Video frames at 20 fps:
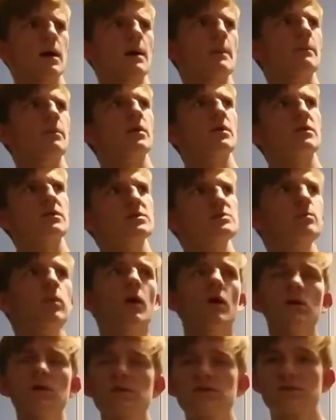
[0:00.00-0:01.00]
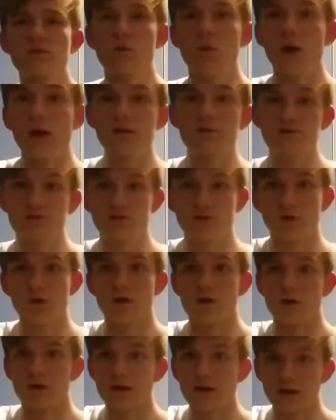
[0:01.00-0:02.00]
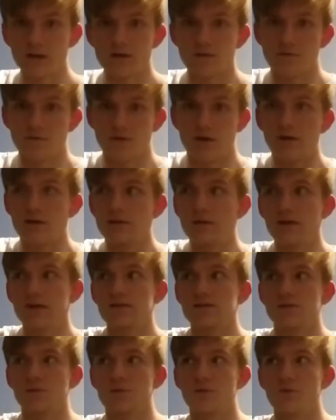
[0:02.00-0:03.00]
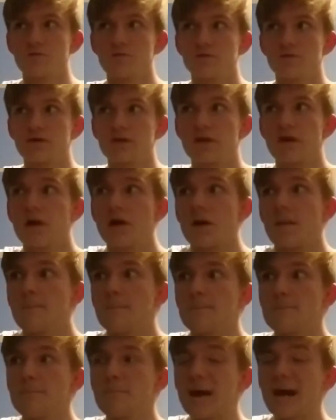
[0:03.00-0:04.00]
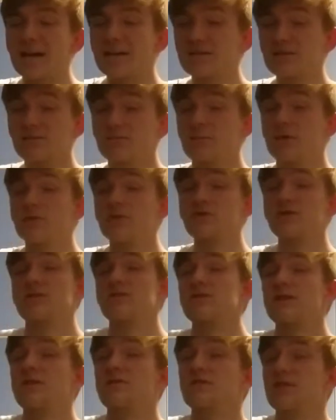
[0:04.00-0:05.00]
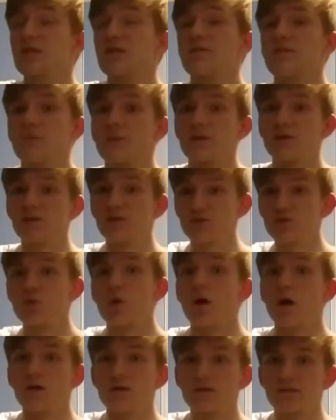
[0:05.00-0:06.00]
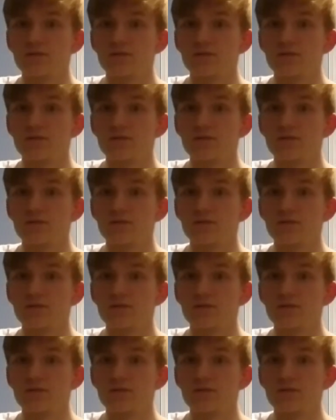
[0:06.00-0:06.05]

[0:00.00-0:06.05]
But this ball is quite strong, and frankly, it's one of the best motions I've seen from a strong,